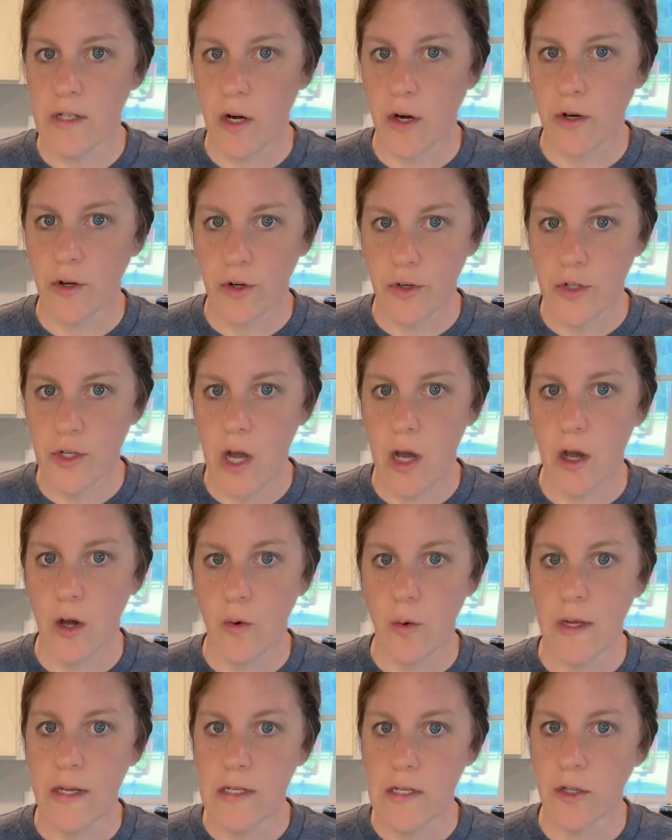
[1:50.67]
start your
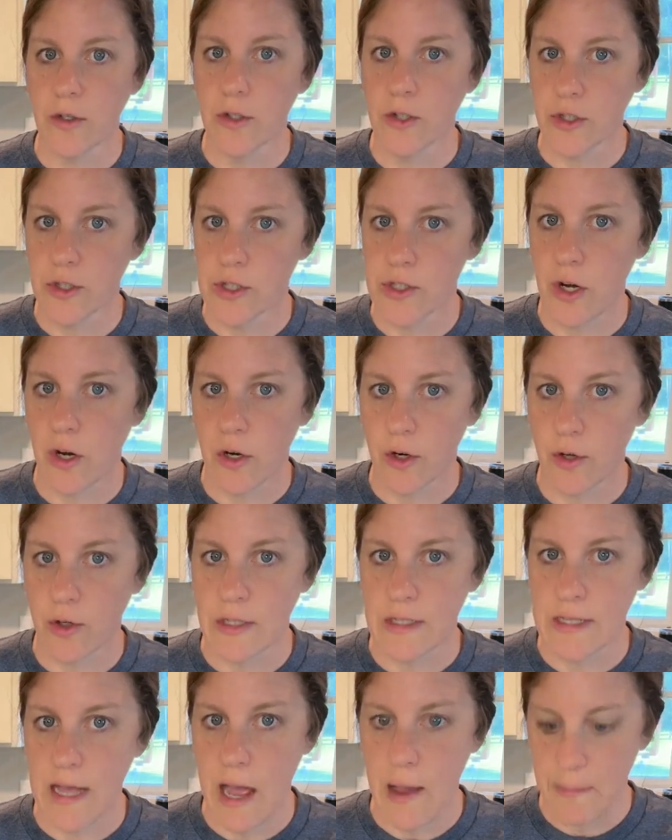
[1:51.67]
dough until your
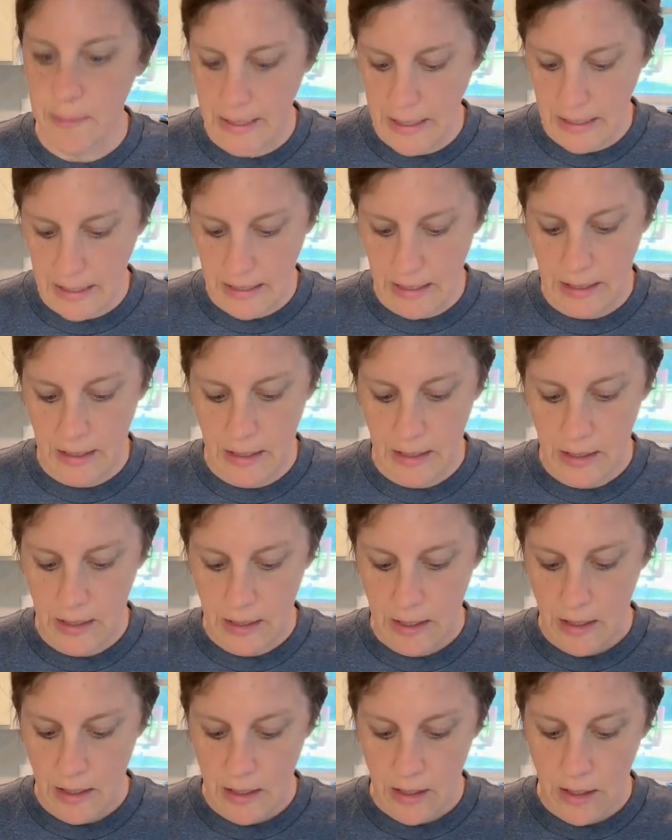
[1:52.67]
starter is at peak.
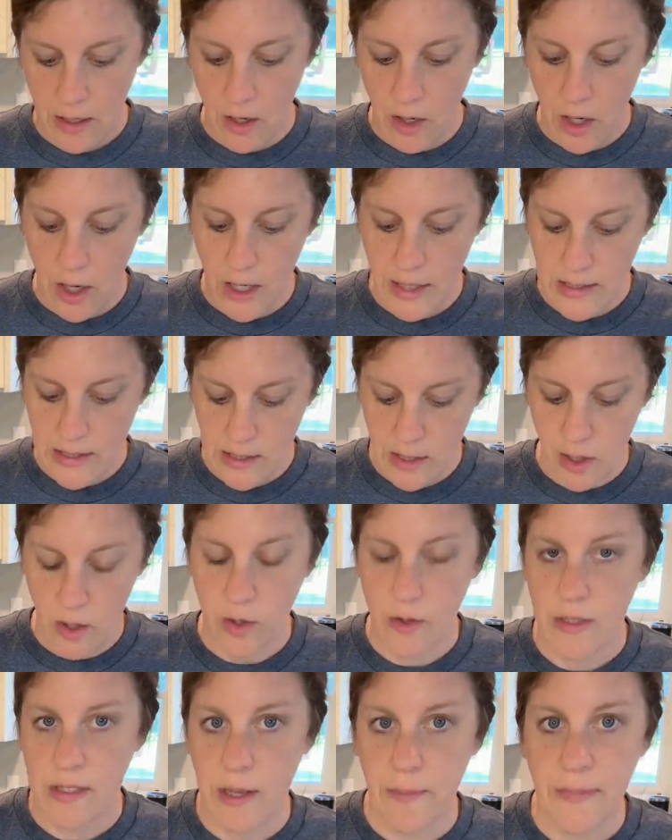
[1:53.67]

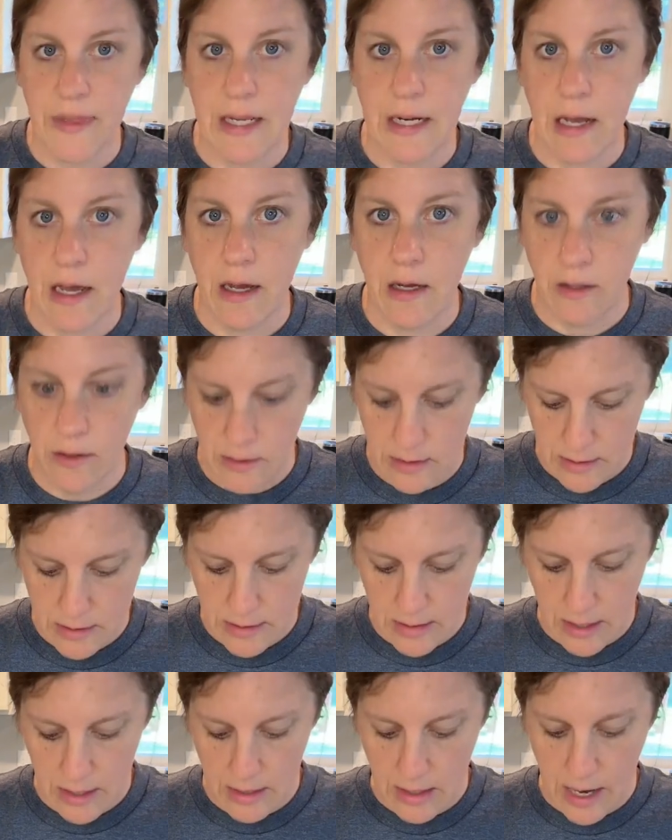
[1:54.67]
Also, something
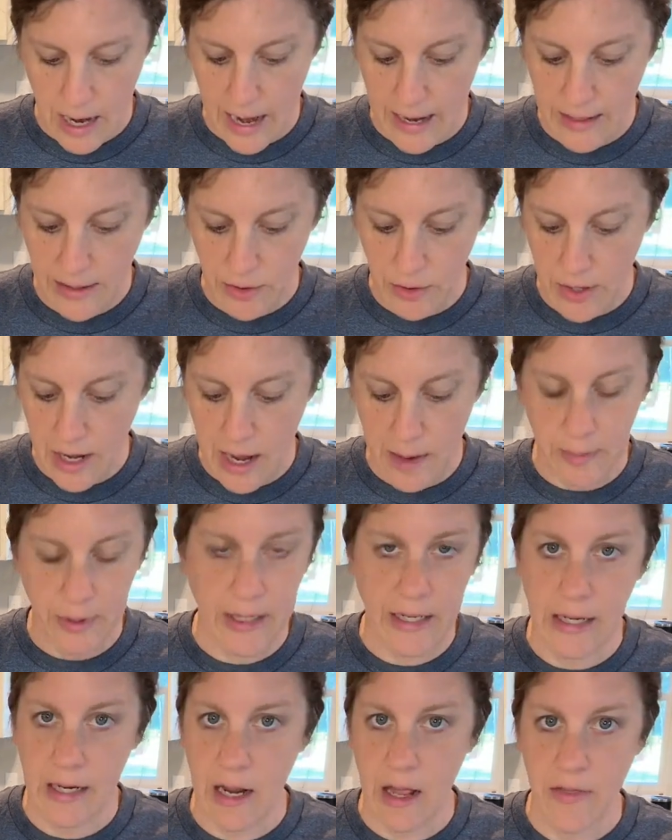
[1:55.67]
else, I do
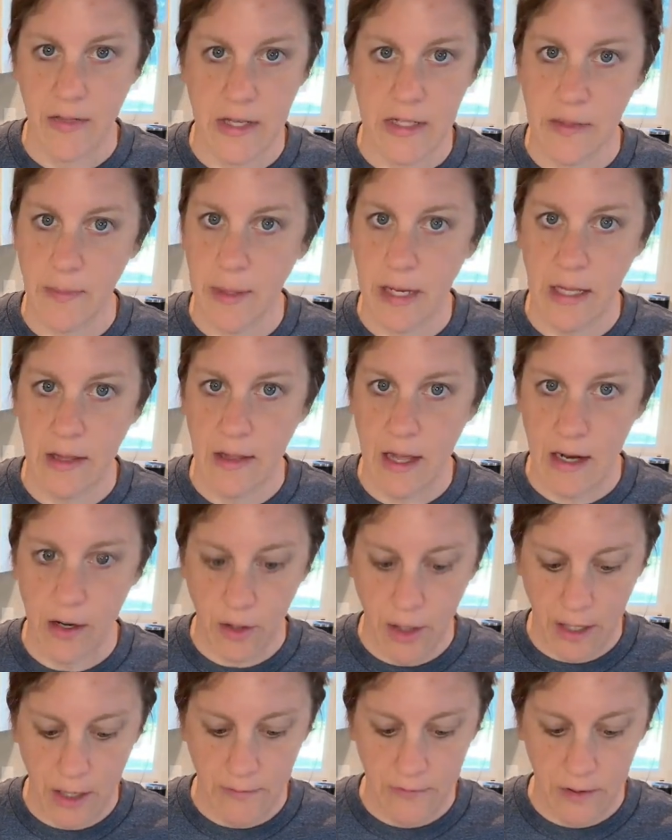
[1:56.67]
not plan on this being
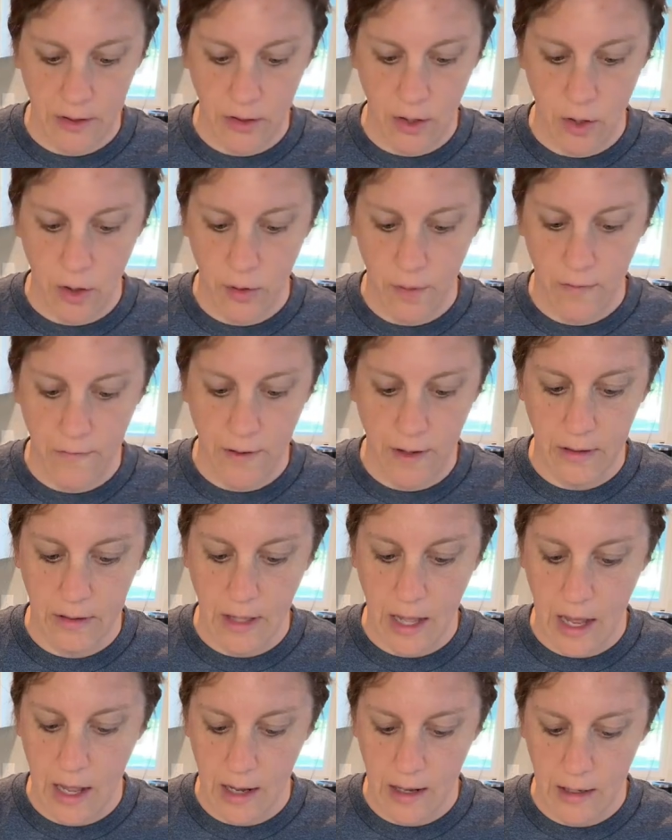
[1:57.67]
that great of a loaf. A
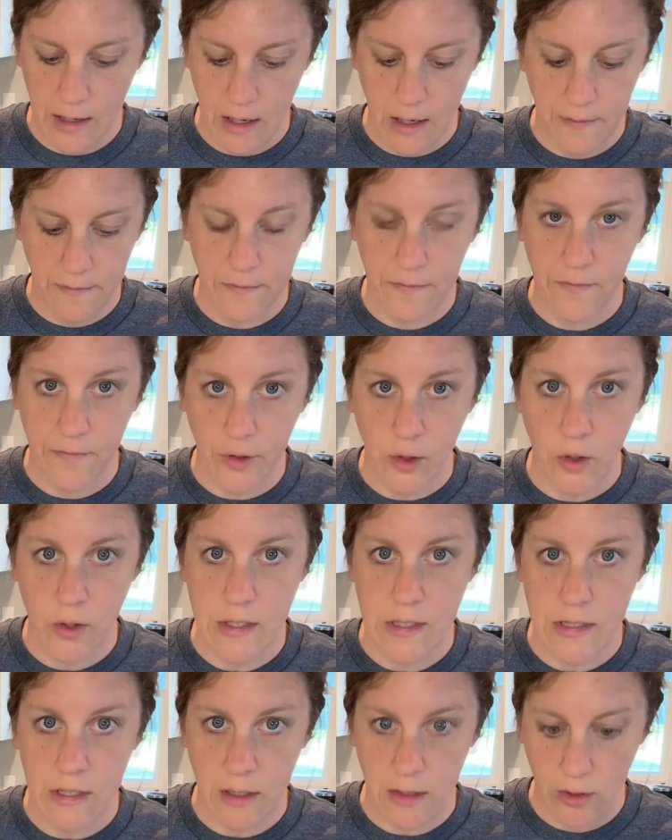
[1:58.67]
lot of
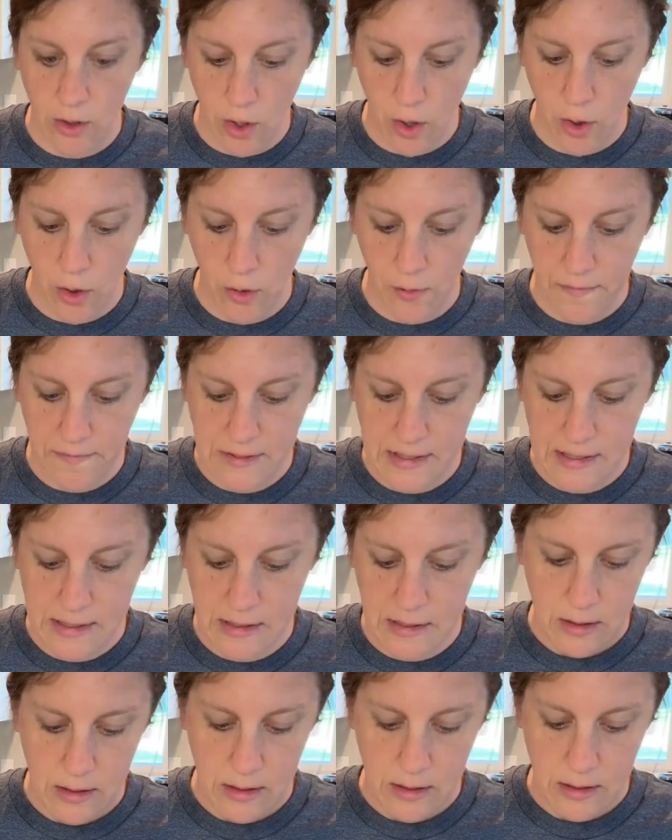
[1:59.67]
first loaves,
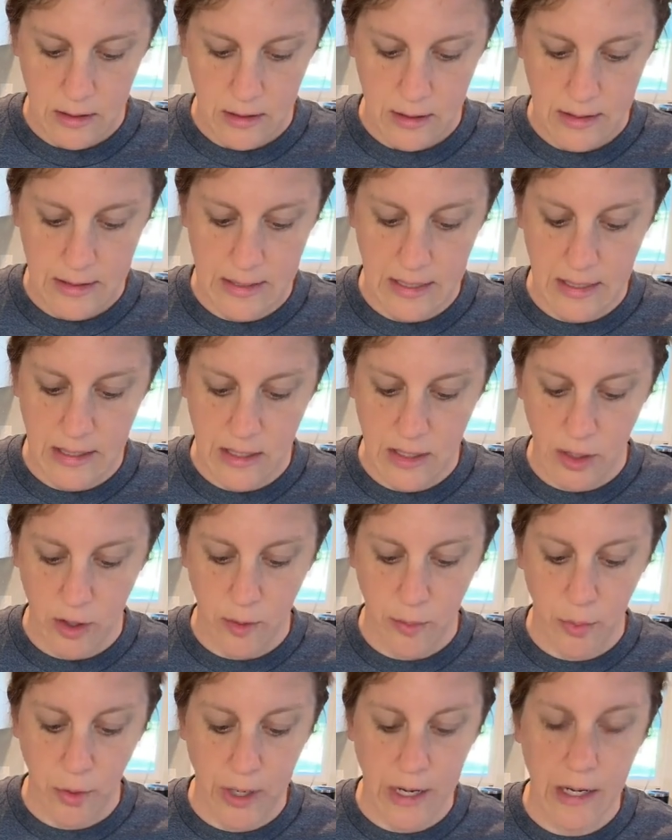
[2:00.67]
since they're
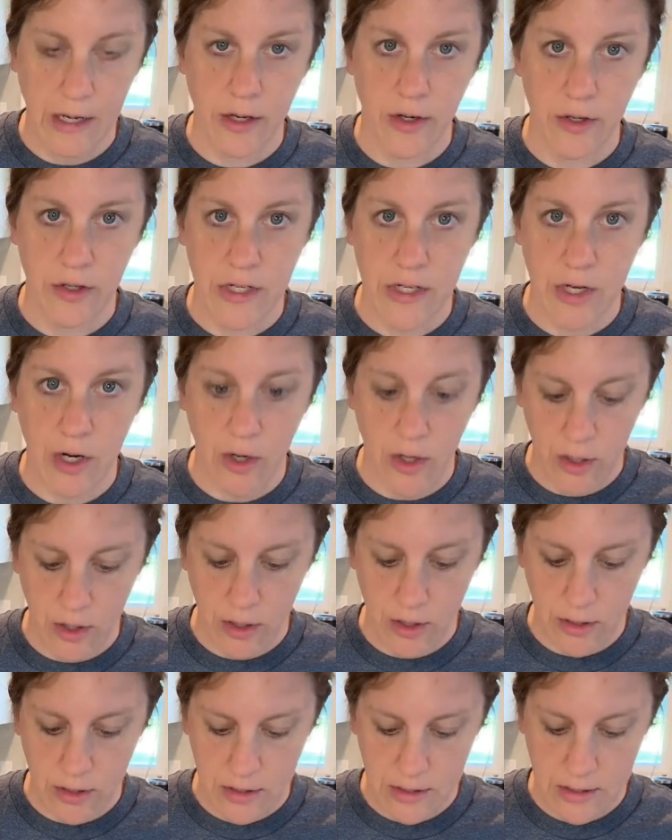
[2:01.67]
brand new
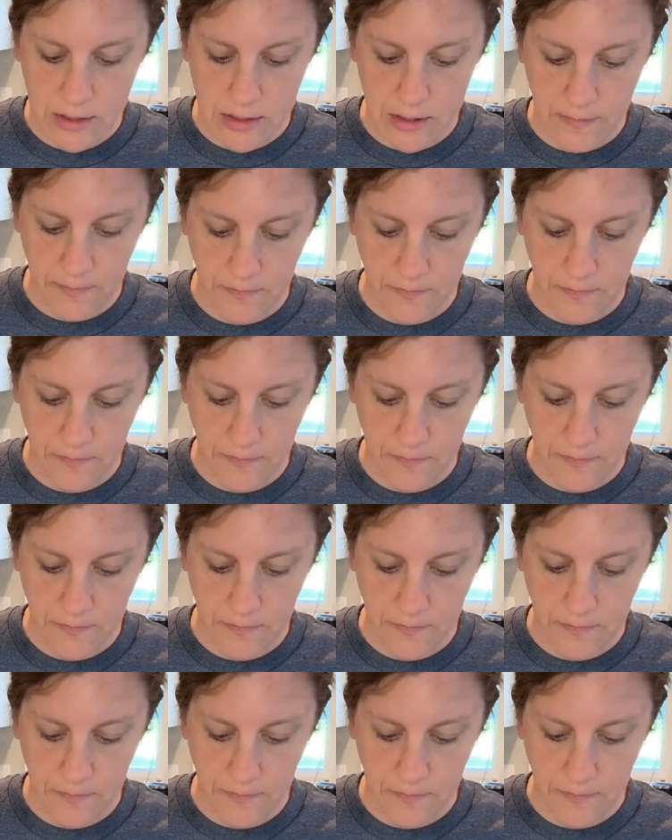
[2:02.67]
starters,